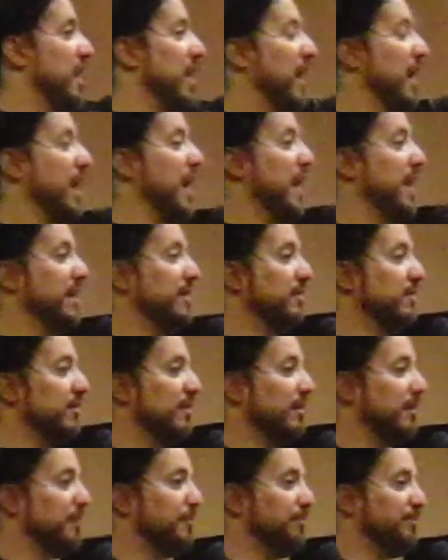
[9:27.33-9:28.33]
And
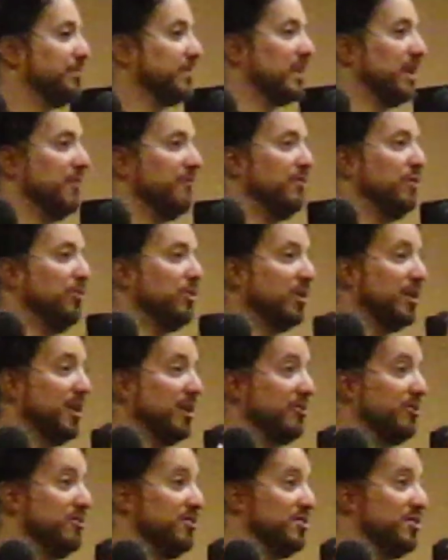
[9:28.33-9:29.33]
if you would
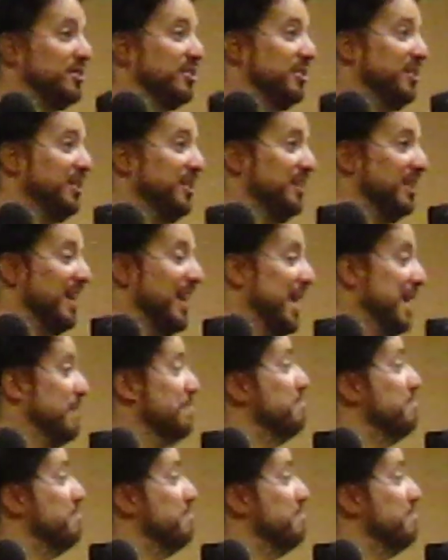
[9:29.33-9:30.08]
like to see a